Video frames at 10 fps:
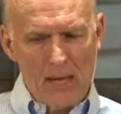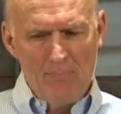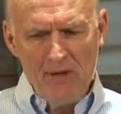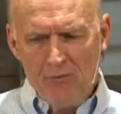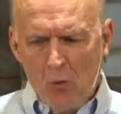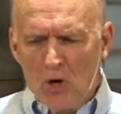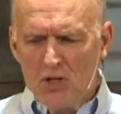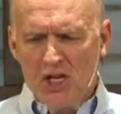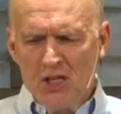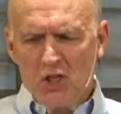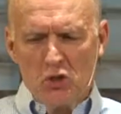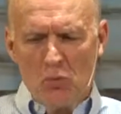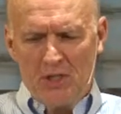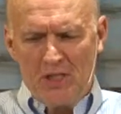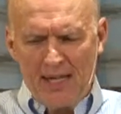Before Jesus
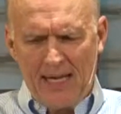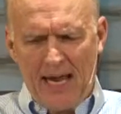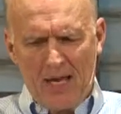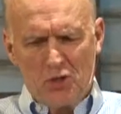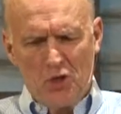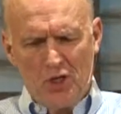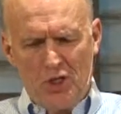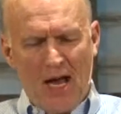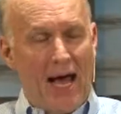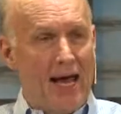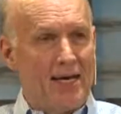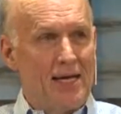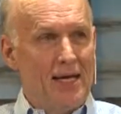would send the answer to John,